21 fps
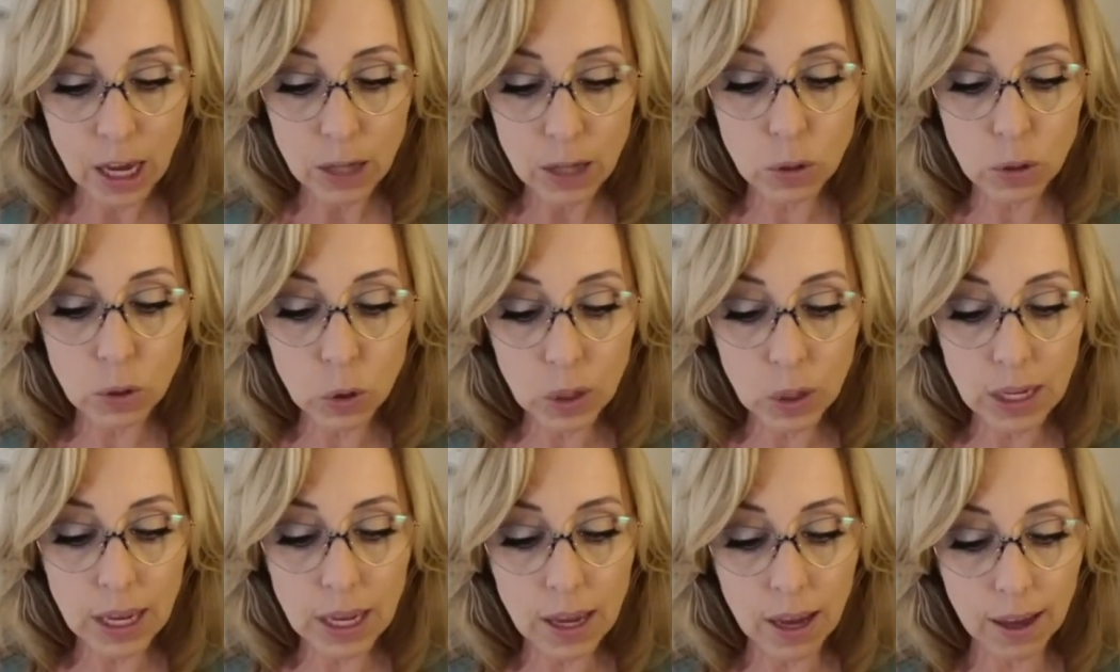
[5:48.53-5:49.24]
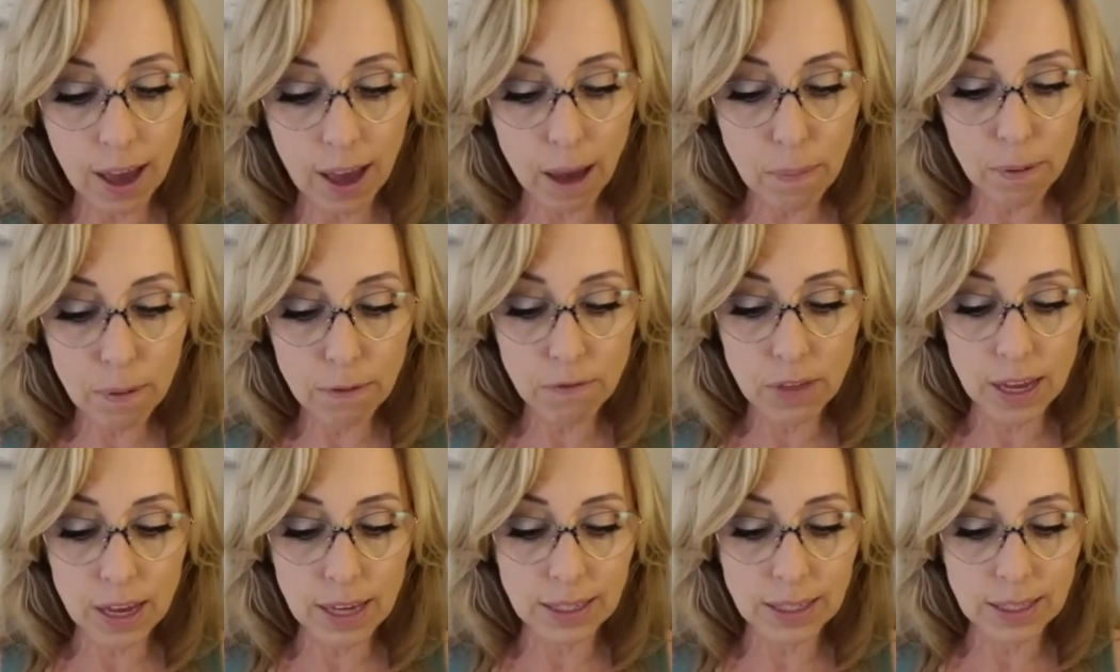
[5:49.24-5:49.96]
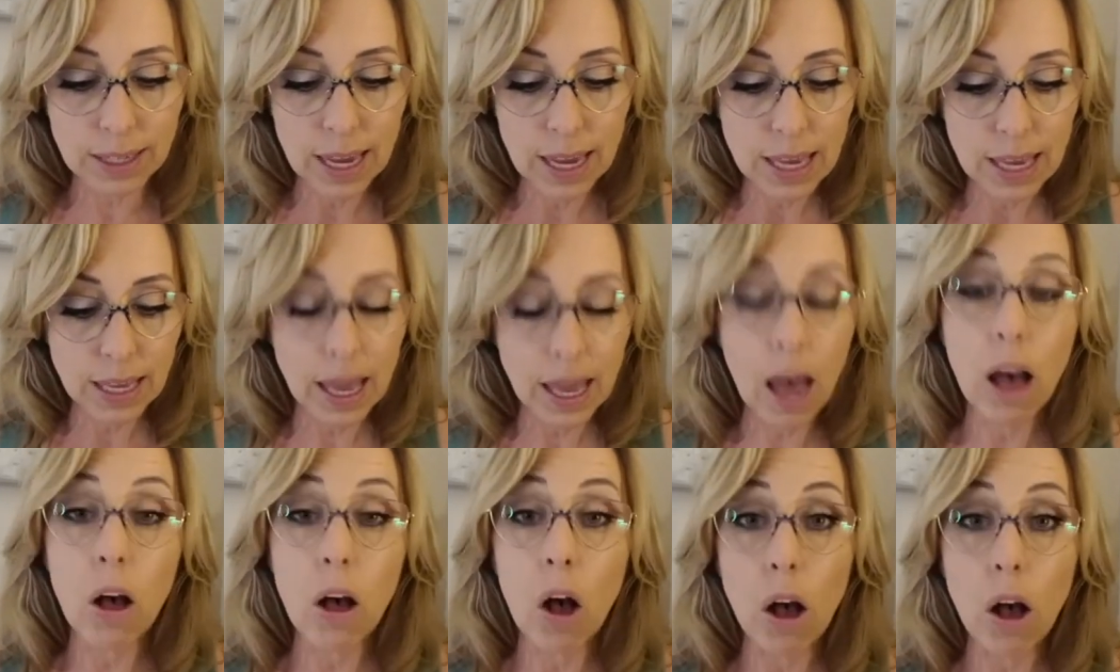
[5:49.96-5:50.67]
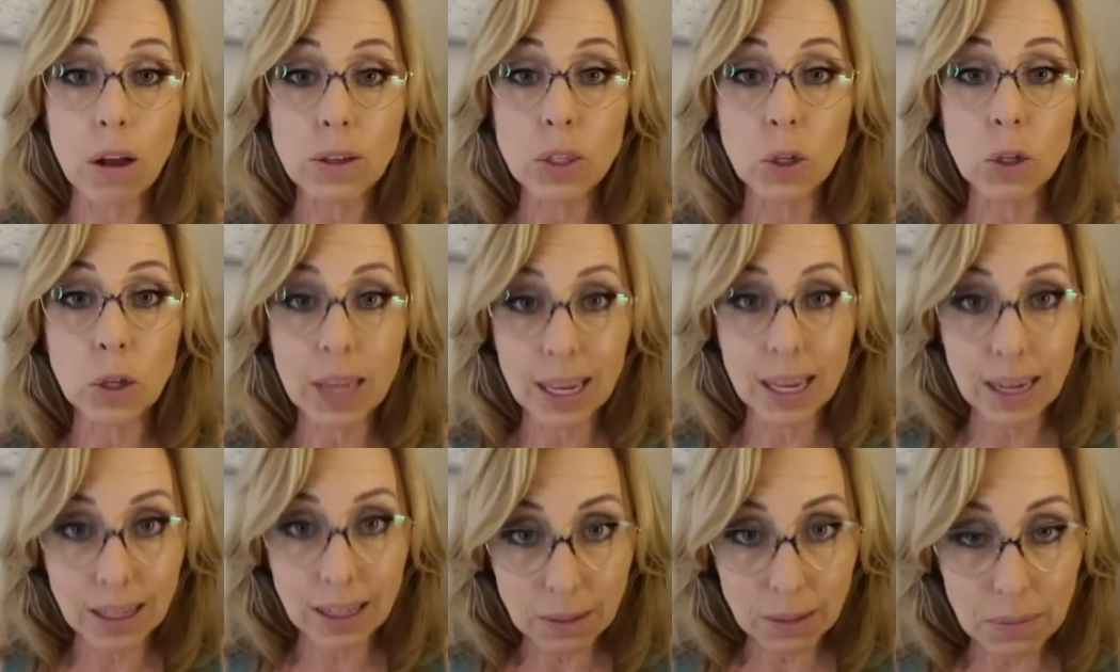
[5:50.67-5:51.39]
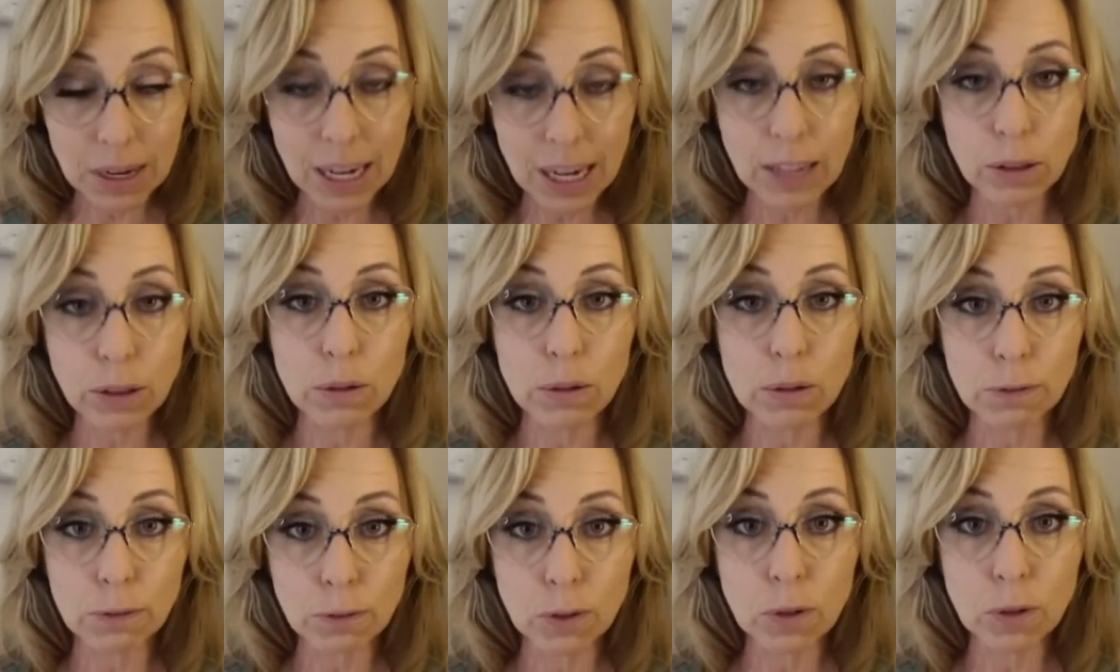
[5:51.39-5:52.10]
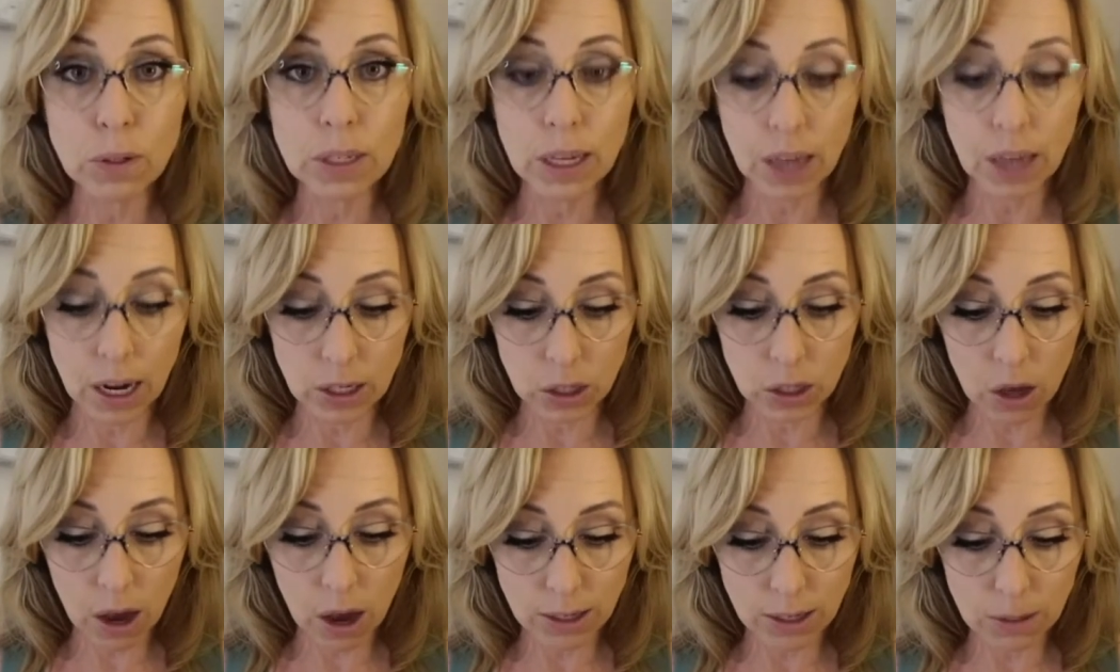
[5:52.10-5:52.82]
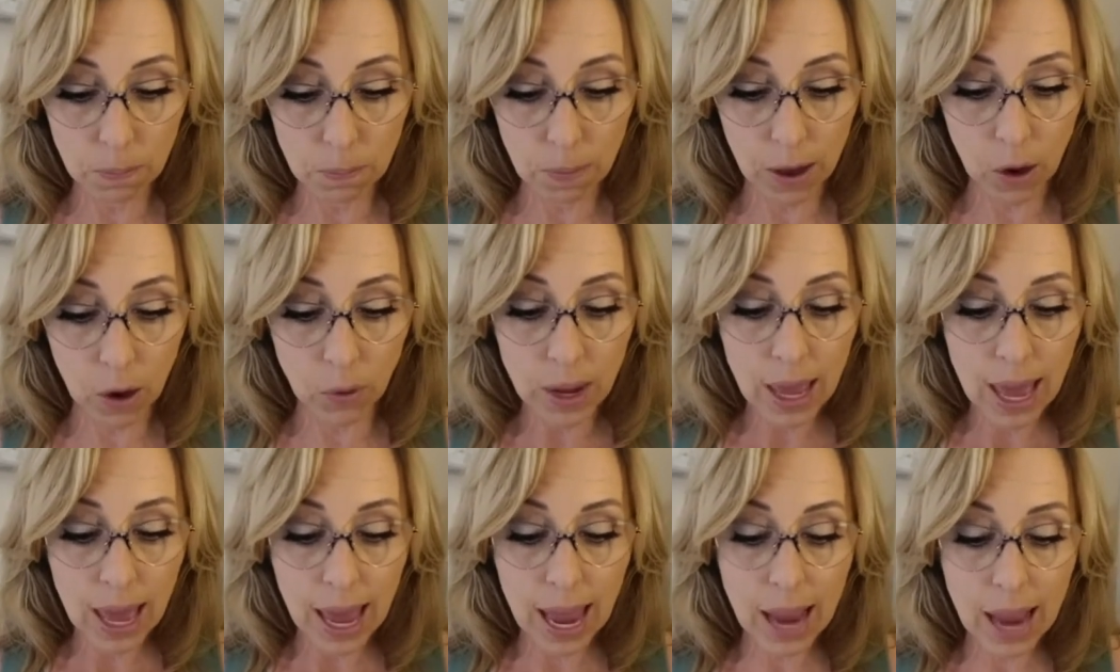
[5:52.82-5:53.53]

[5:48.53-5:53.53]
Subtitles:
So drinking a cup of this also can eliminate those foods like I talked about,